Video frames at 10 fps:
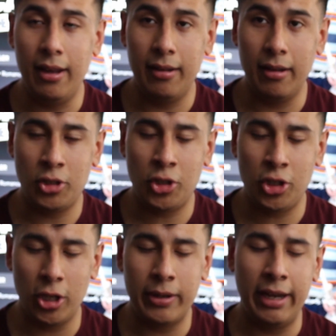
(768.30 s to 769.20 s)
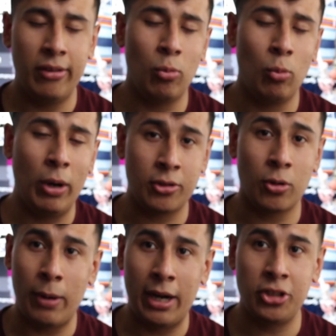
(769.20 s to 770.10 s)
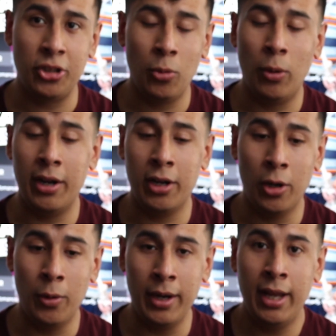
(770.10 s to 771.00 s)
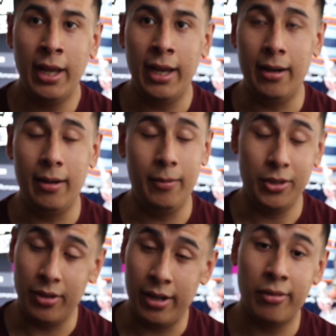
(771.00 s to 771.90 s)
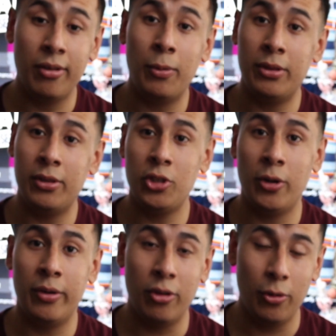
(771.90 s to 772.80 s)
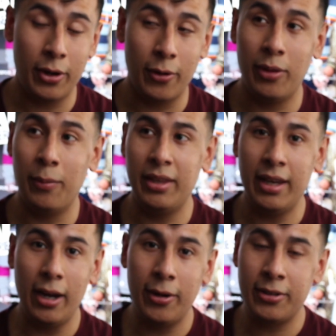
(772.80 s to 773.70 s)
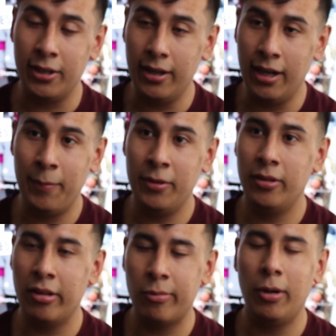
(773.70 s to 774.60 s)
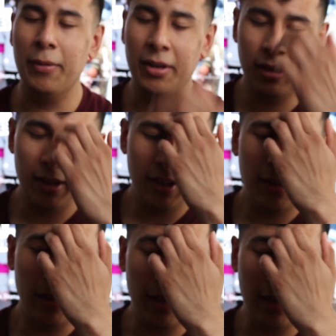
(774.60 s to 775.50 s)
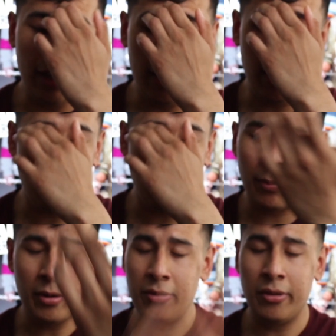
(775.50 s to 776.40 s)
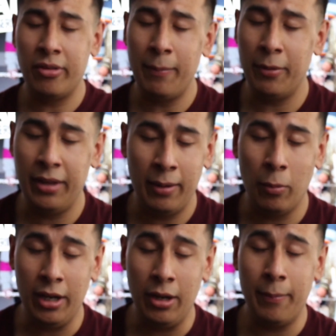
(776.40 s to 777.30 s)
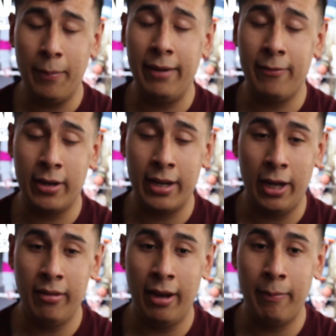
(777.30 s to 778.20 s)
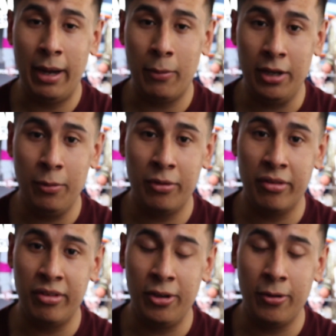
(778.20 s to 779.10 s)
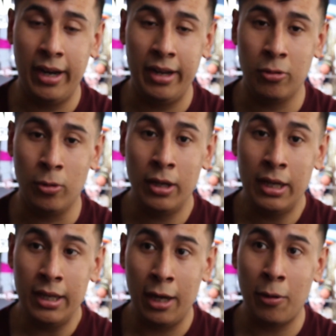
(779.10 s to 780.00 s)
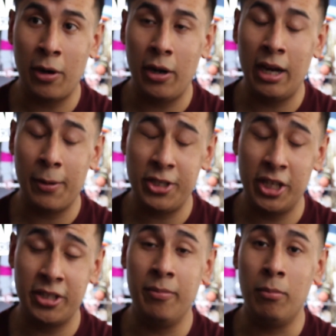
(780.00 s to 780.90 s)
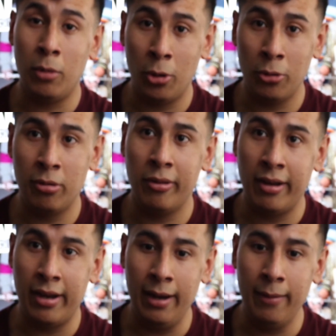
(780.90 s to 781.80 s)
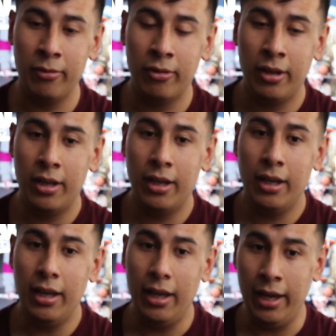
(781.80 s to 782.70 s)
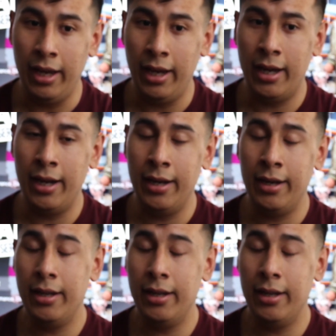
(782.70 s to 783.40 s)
showcase what direction you want to go in. Which is honestly what the show is doing currently with the character up until this moment. And he brings a personal example that when he applied for Caltech back when he was a senior in high school, he got rejected multiple times. And...